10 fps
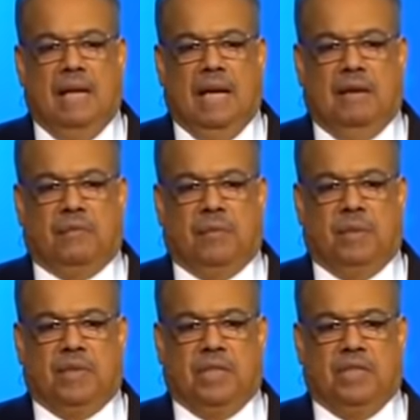after
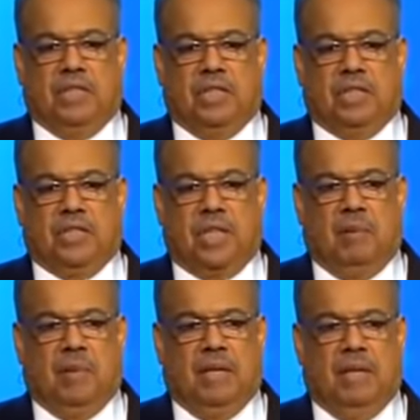we see Jesus
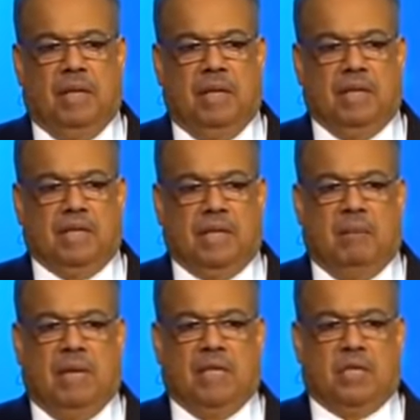coming,
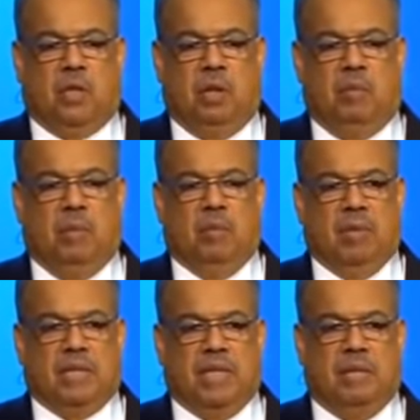somebody's going to
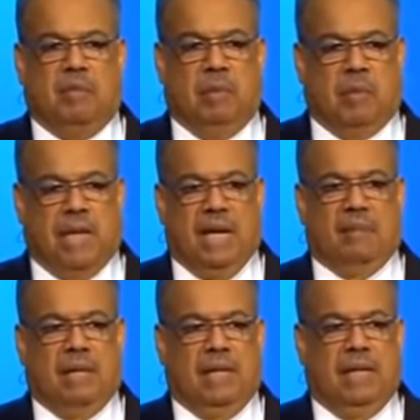remember and say, remember
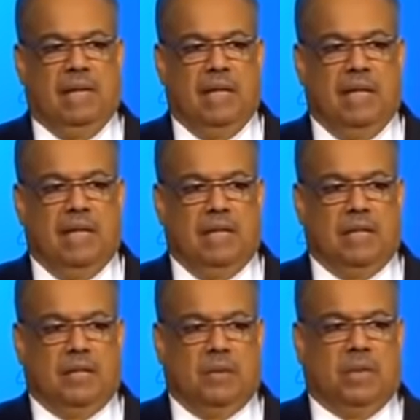camp meeting
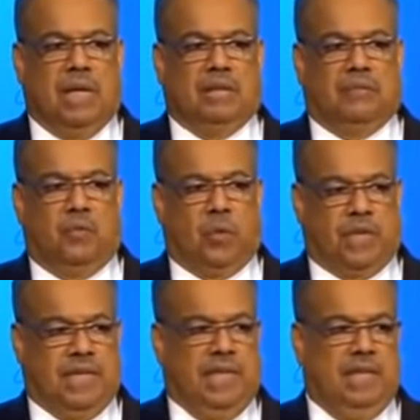
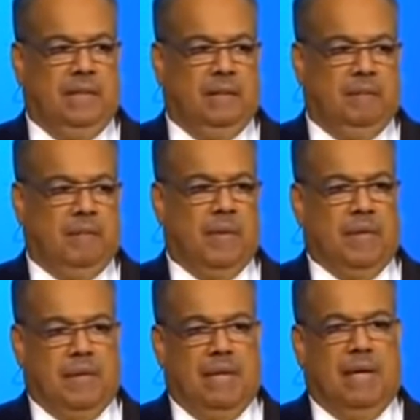2014?
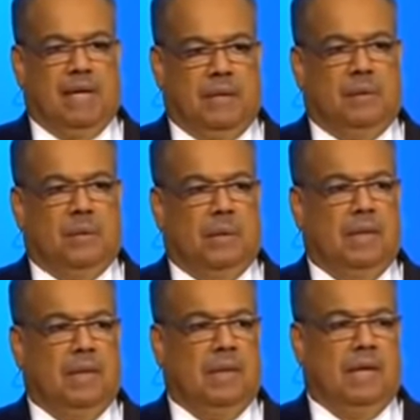Yeah, I do.
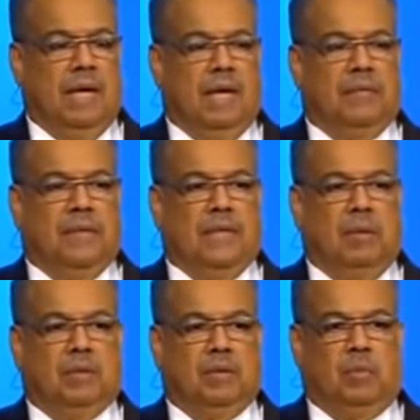I think
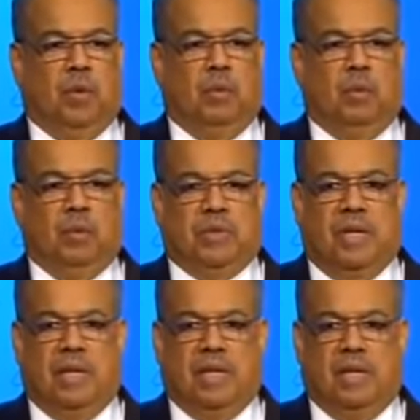that was the point where we
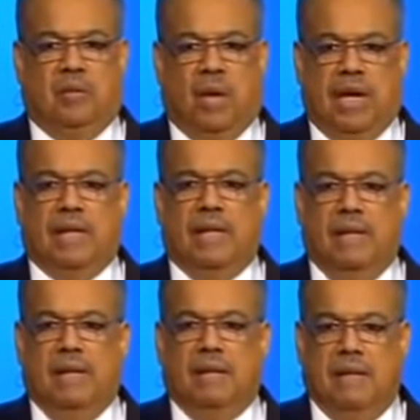started getting right.
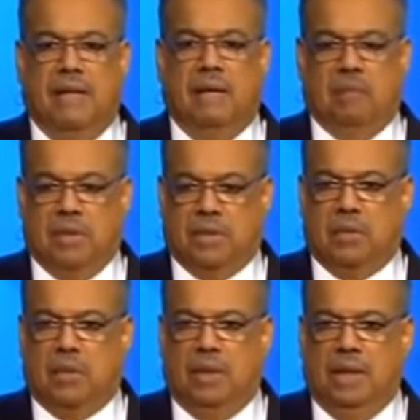Yeah, me
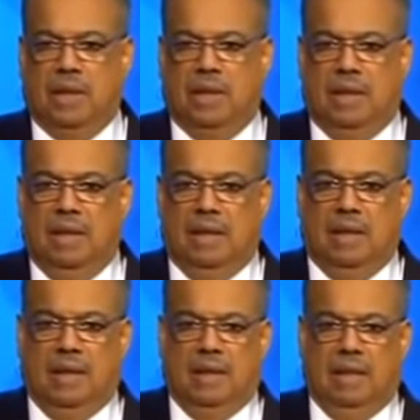too.
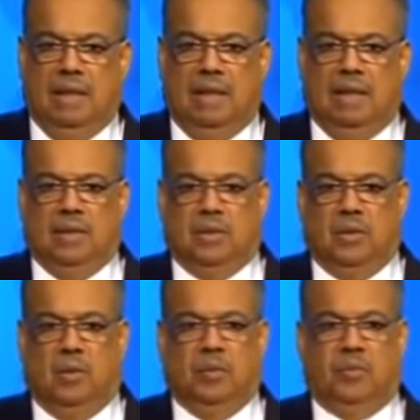
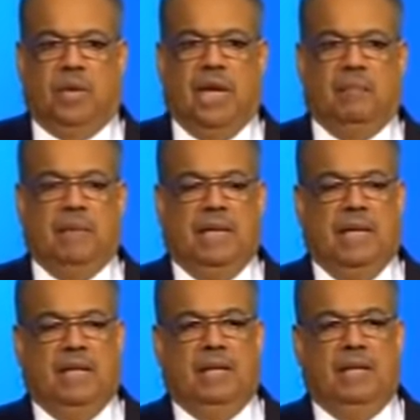So
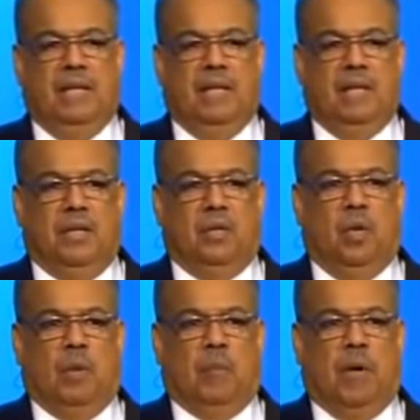3ABN,
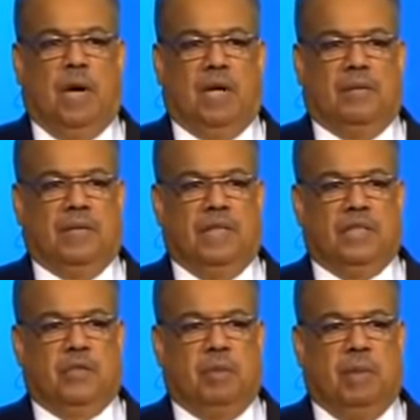you are part of a
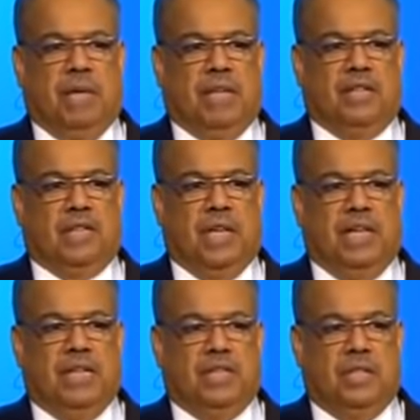history-making
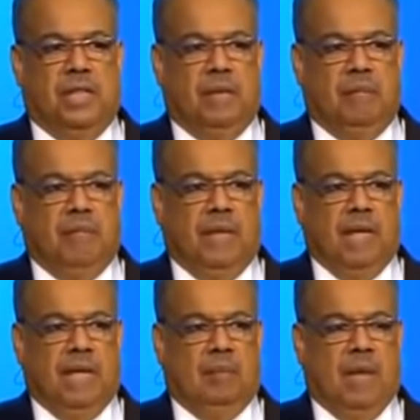change,
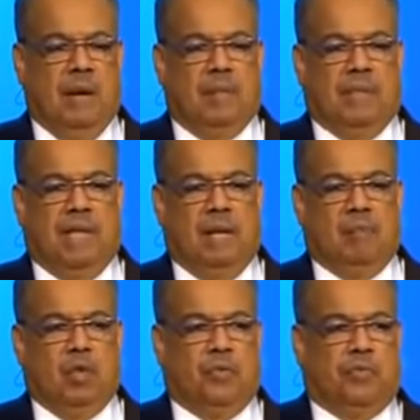and I'm happy that
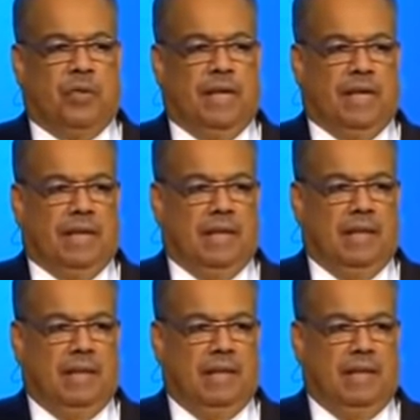I'm your friend
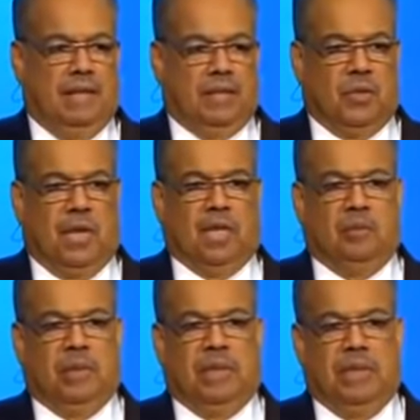so I
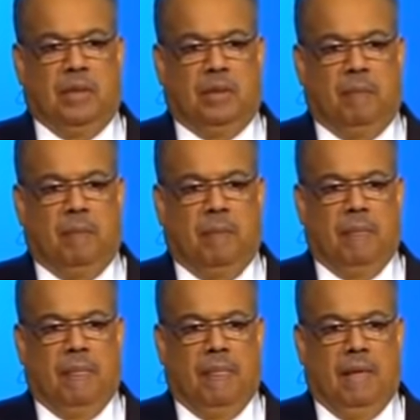could be here.
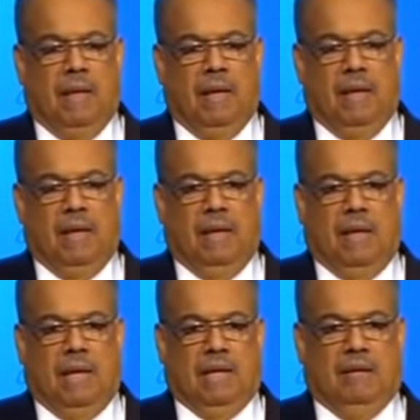
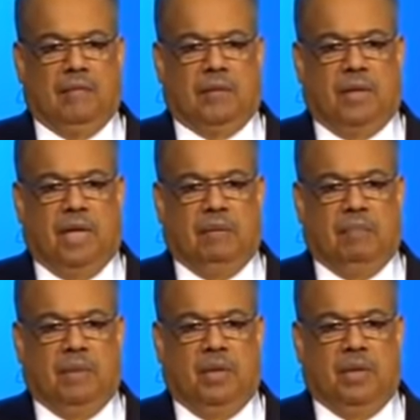I never thought
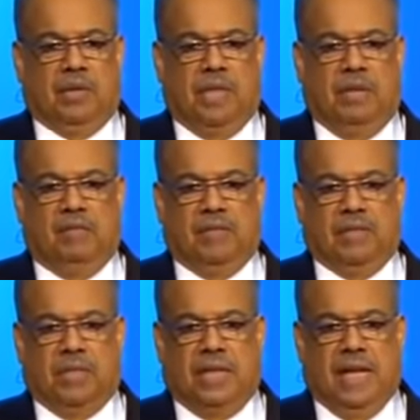I'd be on
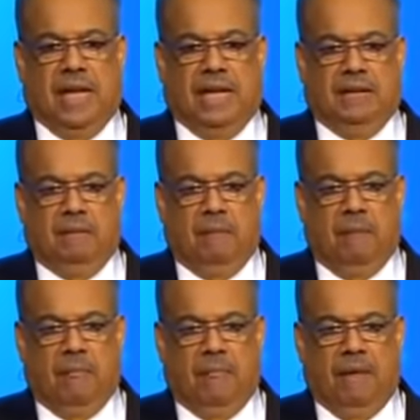television again,
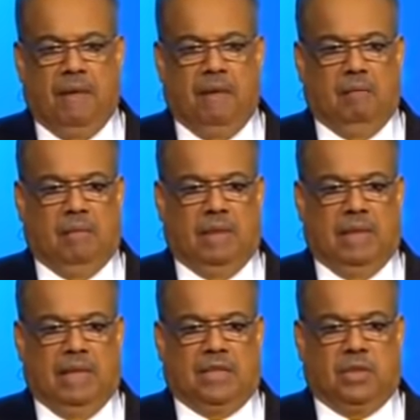
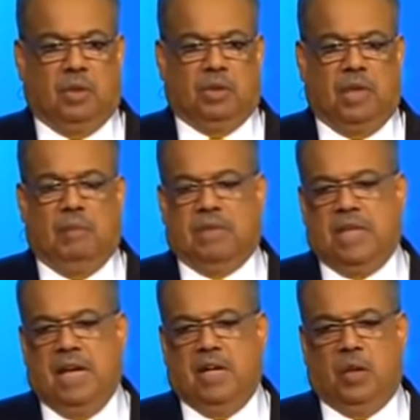but that shows how
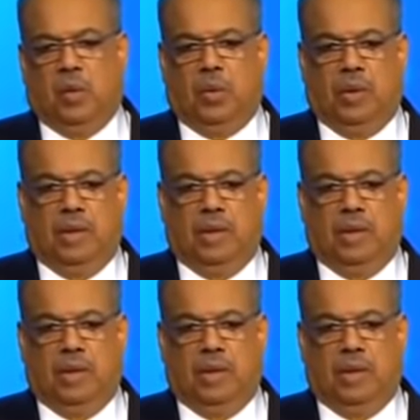much I know.